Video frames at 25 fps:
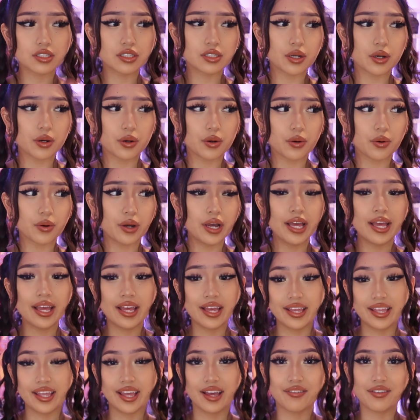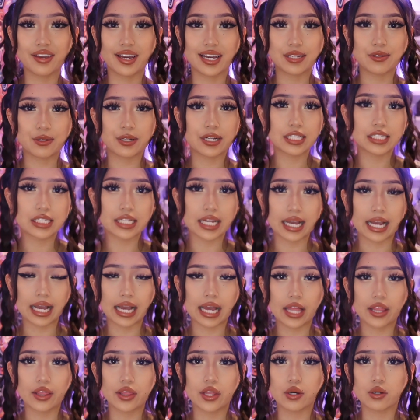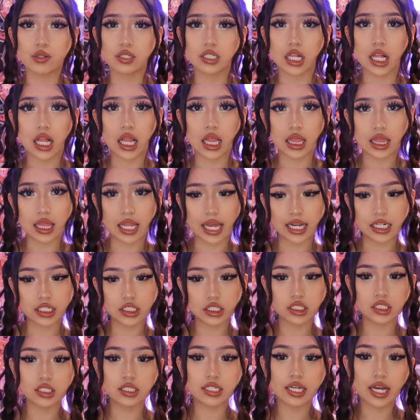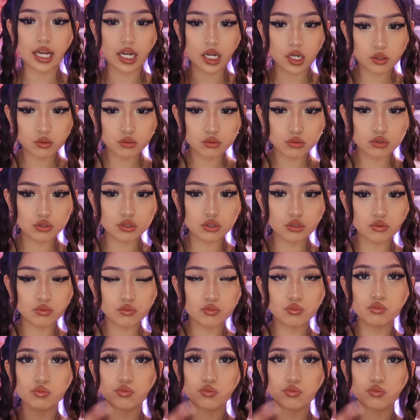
So yeah, if you guys want to check those lashes out,